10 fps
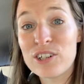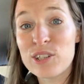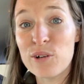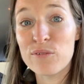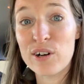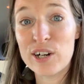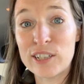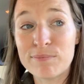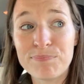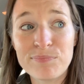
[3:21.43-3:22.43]
so
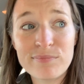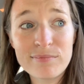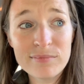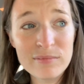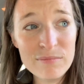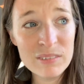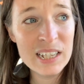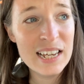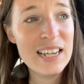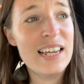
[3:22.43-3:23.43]
far.
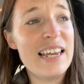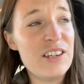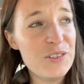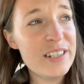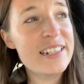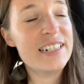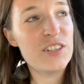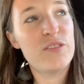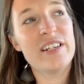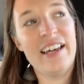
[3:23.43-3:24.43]
It uses a
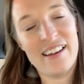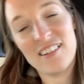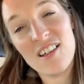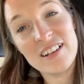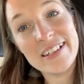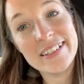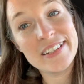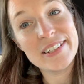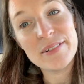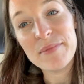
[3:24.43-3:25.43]
different cataloging
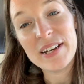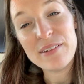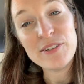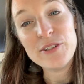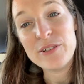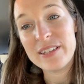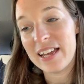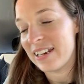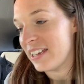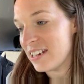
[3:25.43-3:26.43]
system than I've used
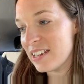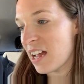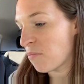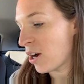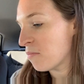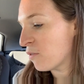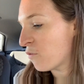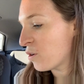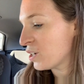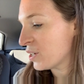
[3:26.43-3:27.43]
at any library
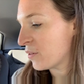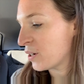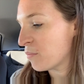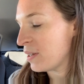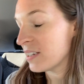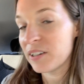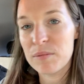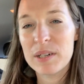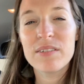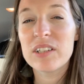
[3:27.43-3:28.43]
before, so it'll be a little
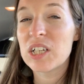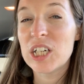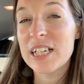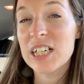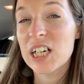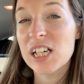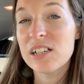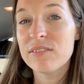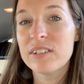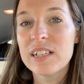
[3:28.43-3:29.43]
bit of a learning
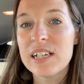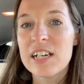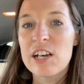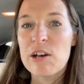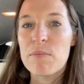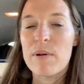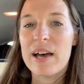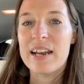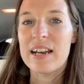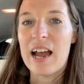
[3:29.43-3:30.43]
curve.
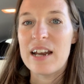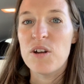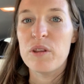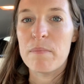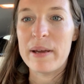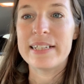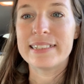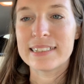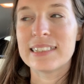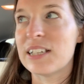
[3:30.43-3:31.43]
But I know the
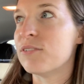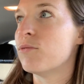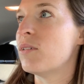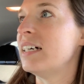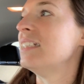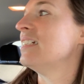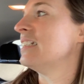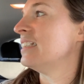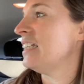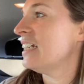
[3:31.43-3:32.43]
basics of what
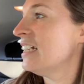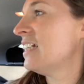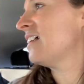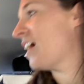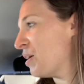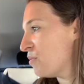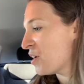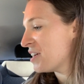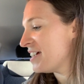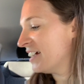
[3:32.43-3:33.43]
is needed in a
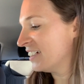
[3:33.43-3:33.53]
library,